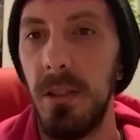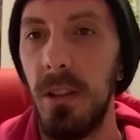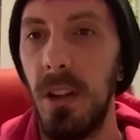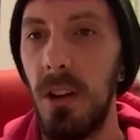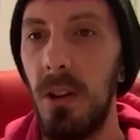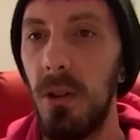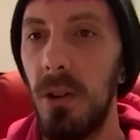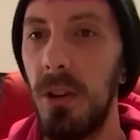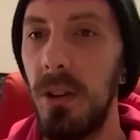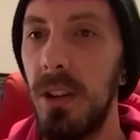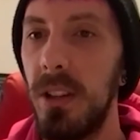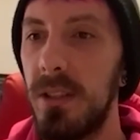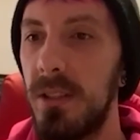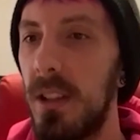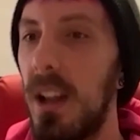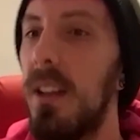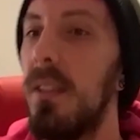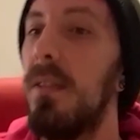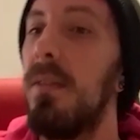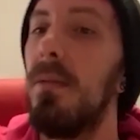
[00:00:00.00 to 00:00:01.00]
or it
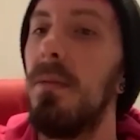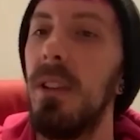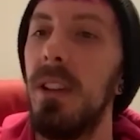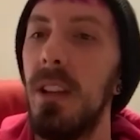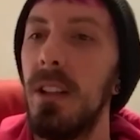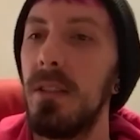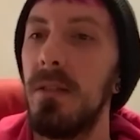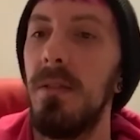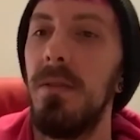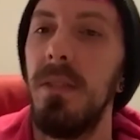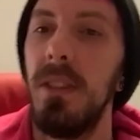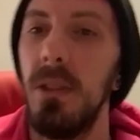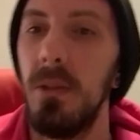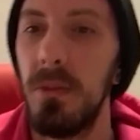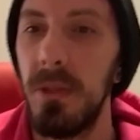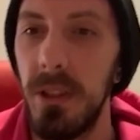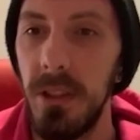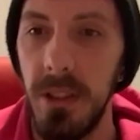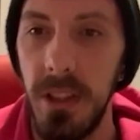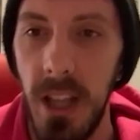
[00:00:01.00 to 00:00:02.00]
doesn't feel
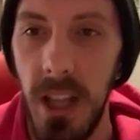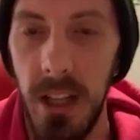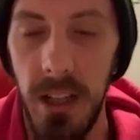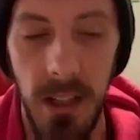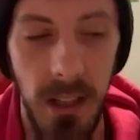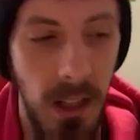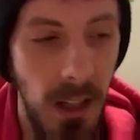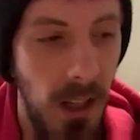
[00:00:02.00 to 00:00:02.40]
real yet.